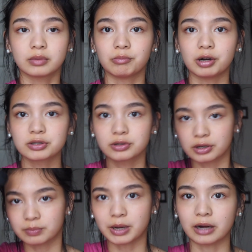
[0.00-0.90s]
I'm also going
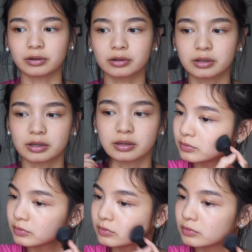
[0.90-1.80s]
to powder the
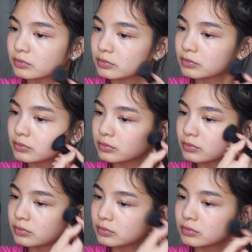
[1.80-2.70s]

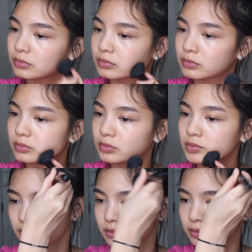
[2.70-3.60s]
perimeter of my face.